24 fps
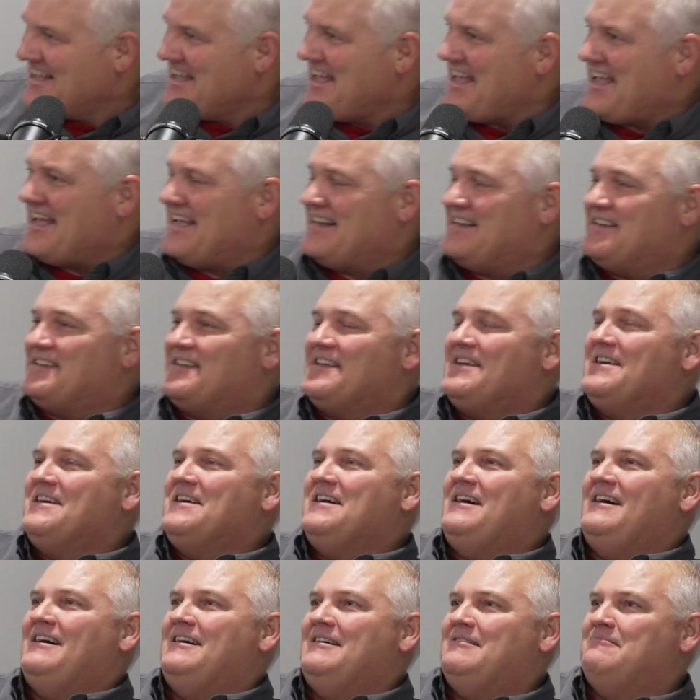And,
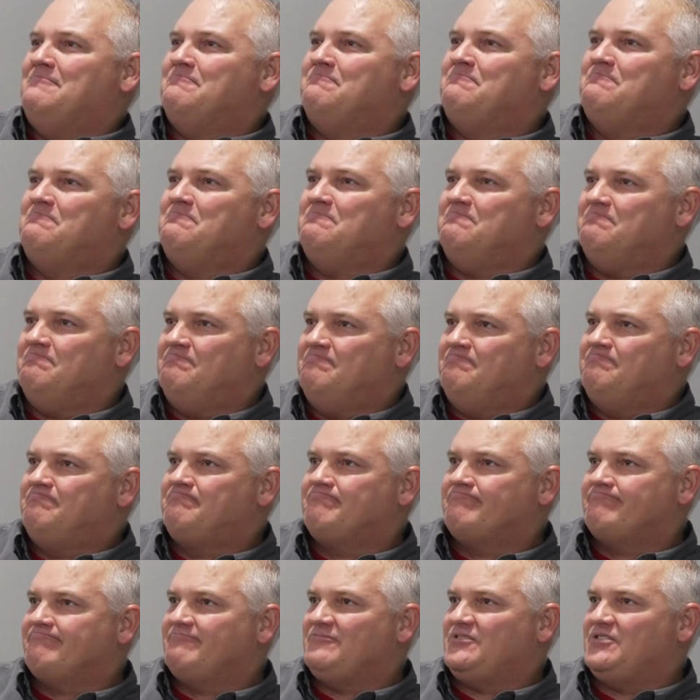
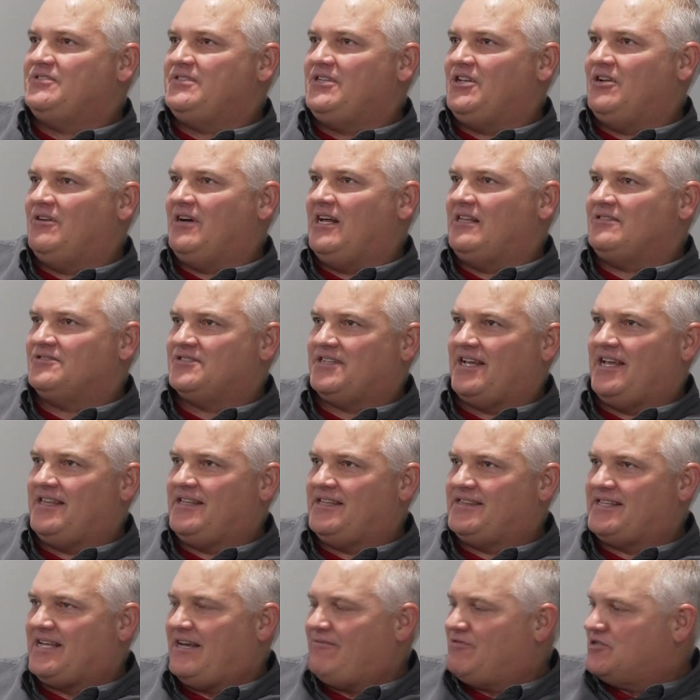I'll say
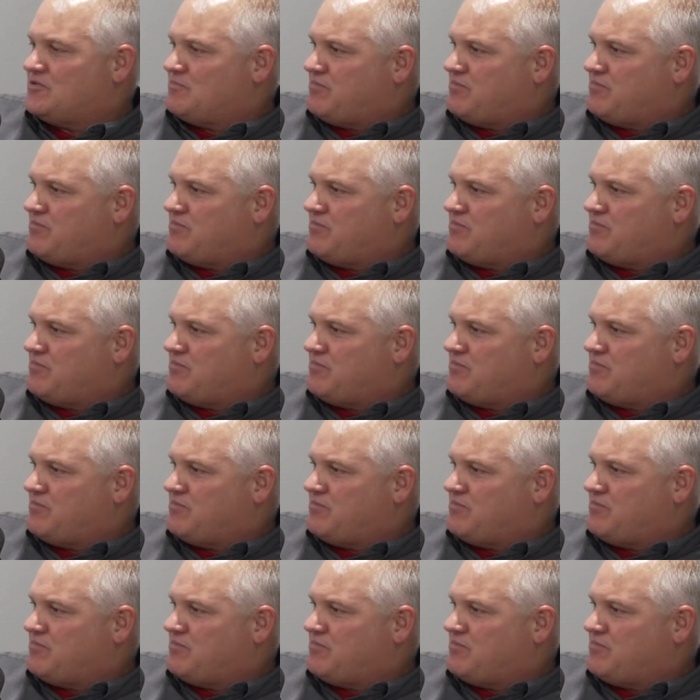that was